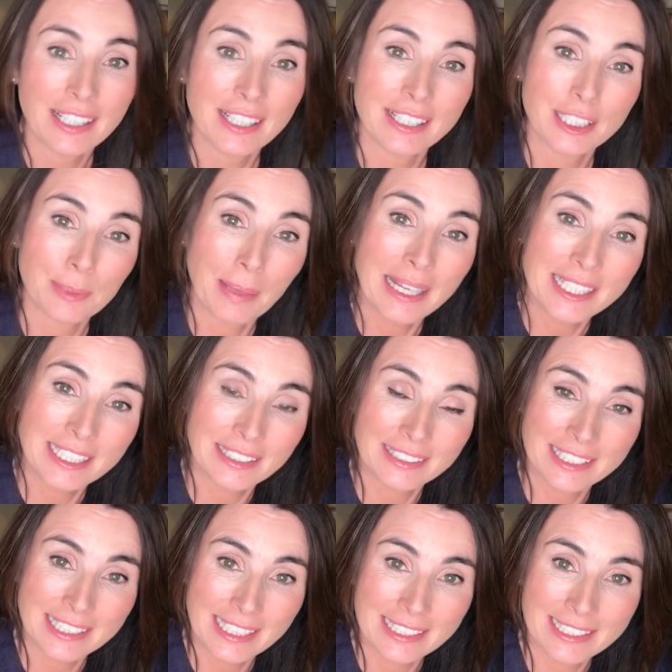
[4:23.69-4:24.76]
Depending on the
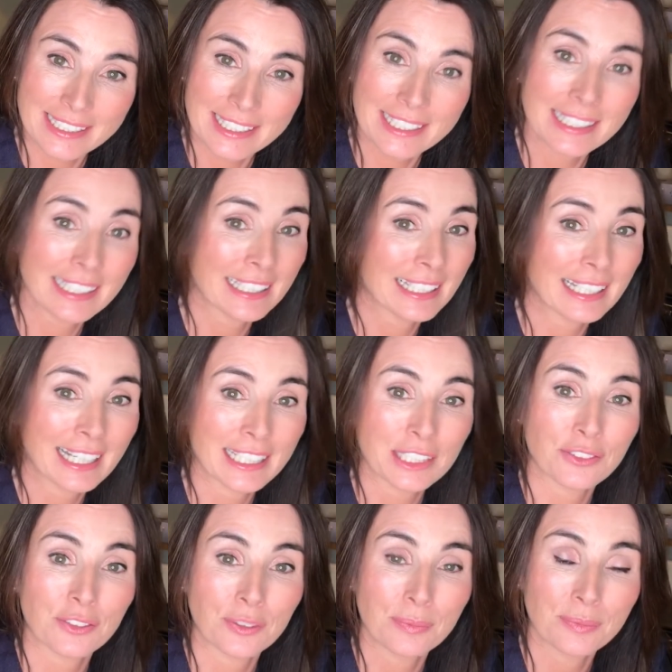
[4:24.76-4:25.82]
density, they can last
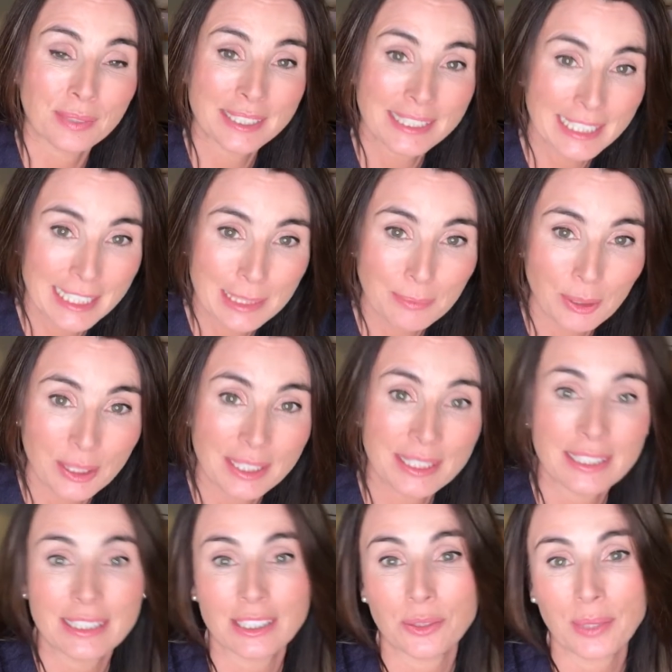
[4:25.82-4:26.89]
from 6 months
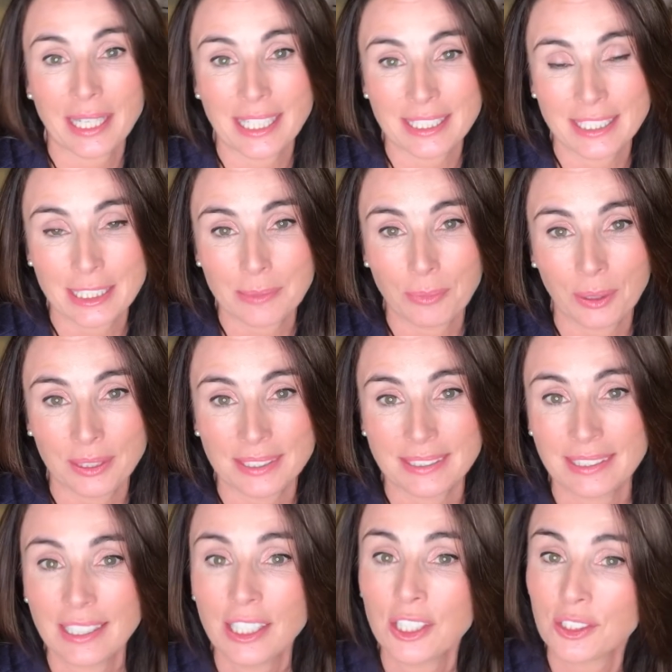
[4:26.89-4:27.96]
to 18 months.
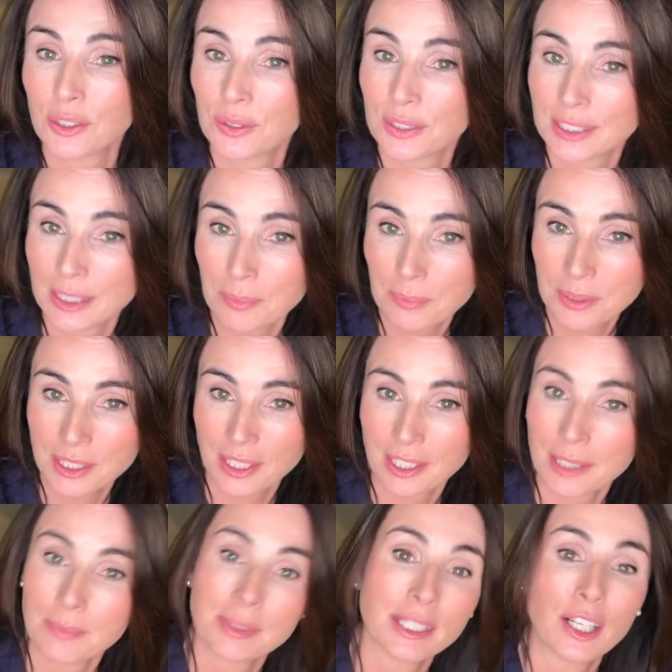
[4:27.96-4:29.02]
So
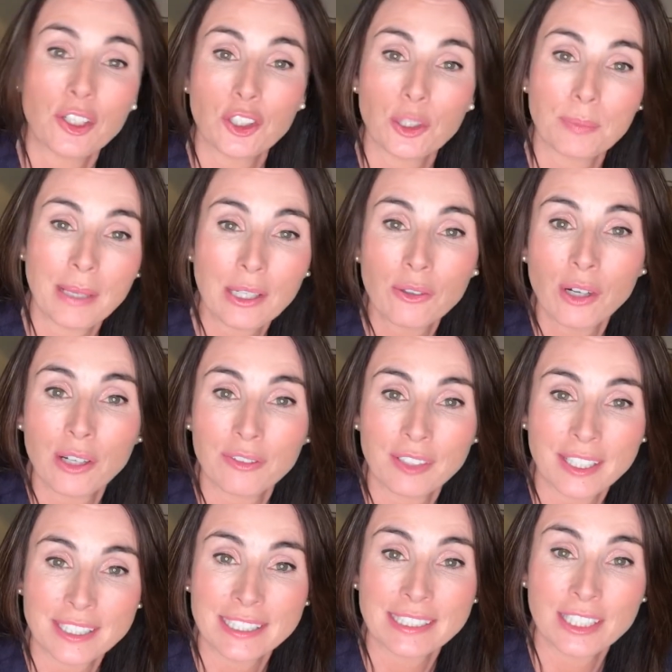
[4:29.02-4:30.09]
sometimes you're better off
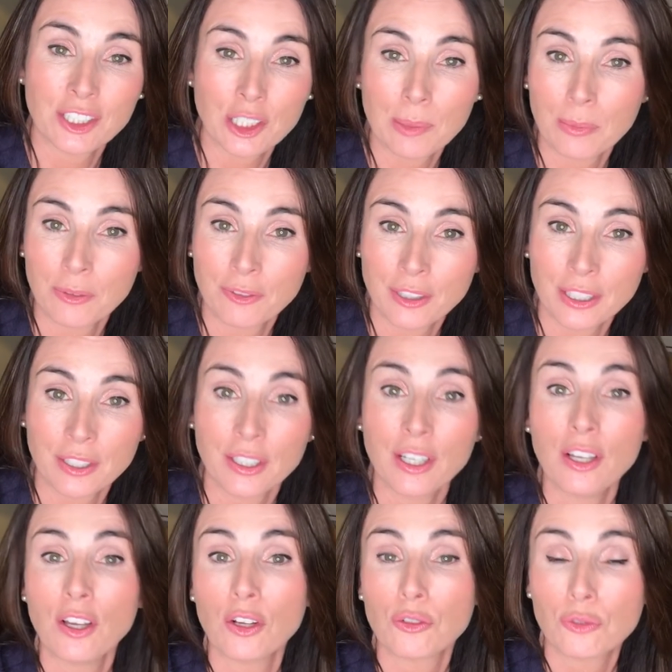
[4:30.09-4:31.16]
letting the dermal filler
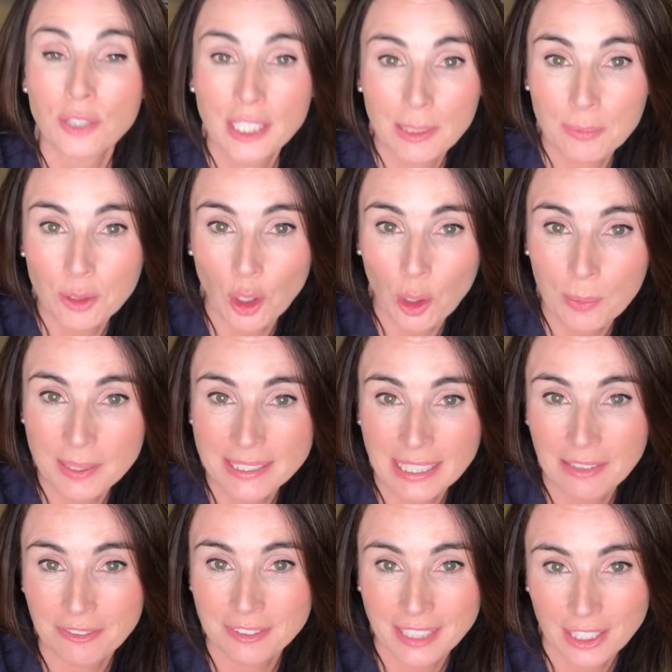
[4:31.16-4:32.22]
reabsorb
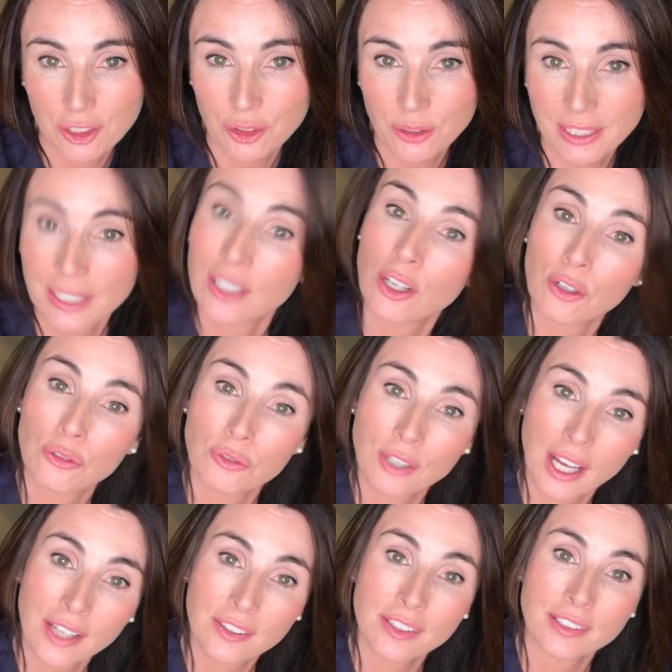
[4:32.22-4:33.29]
itself naturally
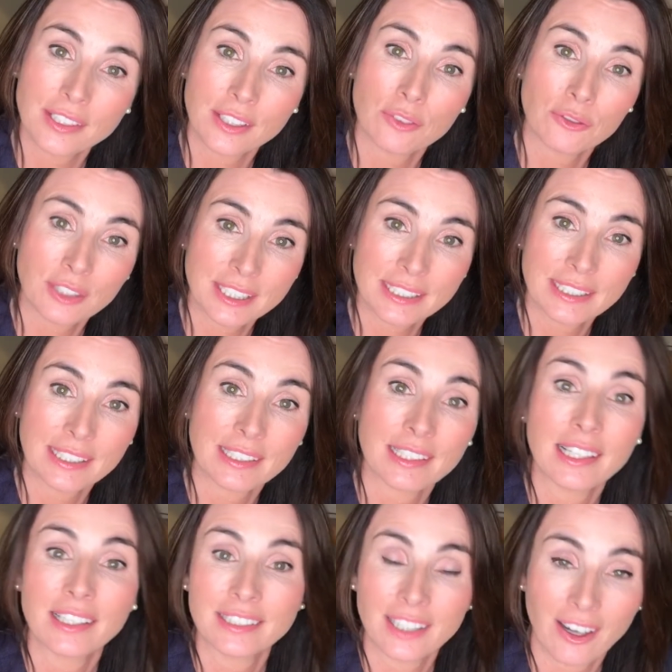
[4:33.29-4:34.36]
rather than risking
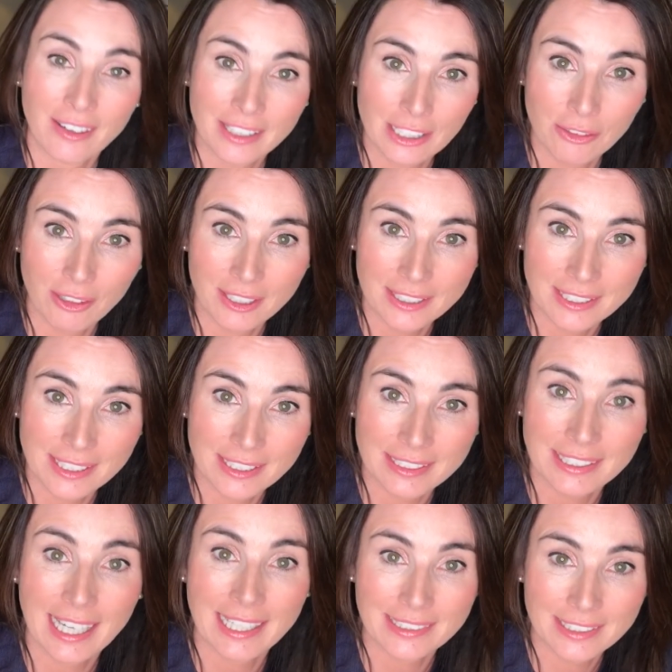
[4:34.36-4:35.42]
the hyaluronidase
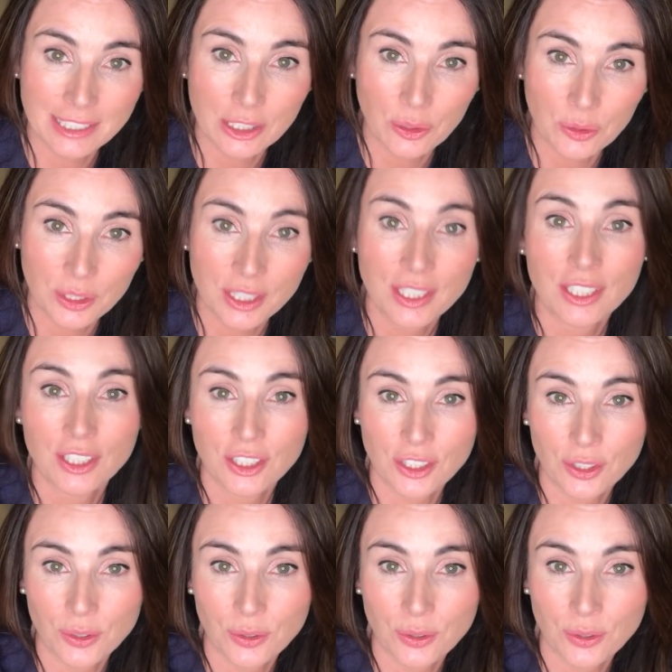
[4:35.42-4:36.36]
antidote to